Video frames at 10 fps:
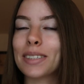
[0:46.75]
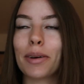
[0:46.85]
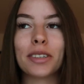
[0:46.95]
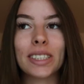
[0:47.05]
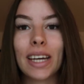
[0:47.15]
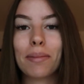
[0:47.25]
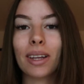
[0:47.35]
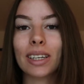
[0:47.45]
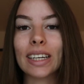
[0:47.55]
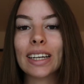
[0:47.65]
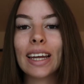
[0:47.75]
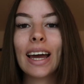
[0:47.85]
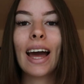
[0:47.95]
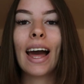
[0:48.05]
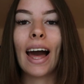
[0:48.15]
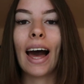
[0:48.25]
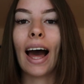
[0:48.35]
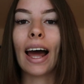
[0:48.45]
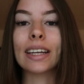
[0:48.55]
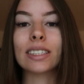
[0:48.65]
It's my first time in London
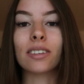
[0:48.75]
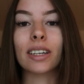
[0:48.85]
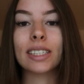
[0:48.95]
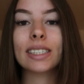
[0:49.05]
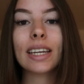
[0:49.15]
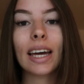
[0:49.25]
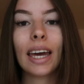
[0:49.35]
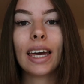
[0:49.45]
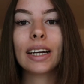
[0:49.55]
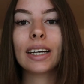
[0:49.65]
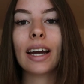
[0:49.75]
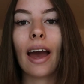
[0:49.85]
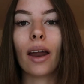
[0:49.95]
and it's already Sunday here,